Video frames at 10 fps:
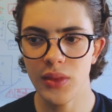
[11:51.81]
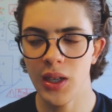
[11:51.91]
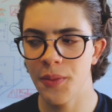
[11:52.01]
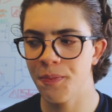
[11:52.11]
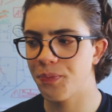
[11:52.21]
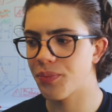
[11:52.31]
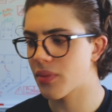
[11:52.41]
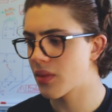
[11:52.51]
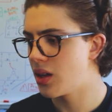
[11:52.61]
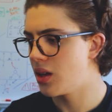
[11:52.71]

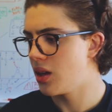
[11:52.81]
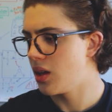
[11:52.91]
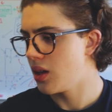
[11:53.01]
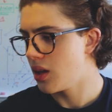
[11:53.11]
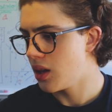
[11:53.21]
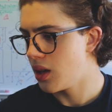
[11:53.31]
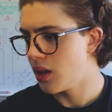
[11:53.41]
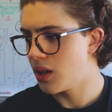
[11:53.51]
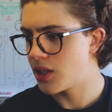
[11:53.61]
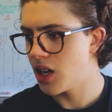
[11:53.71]

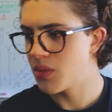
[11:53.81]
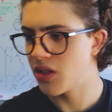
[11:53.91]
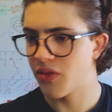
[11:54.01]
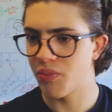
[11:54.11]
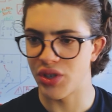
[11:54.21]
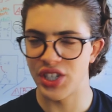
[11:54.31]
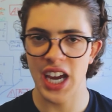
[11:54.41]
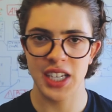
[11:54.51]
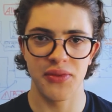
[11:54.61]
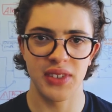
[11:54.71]
In terms of
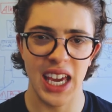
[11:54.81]
protective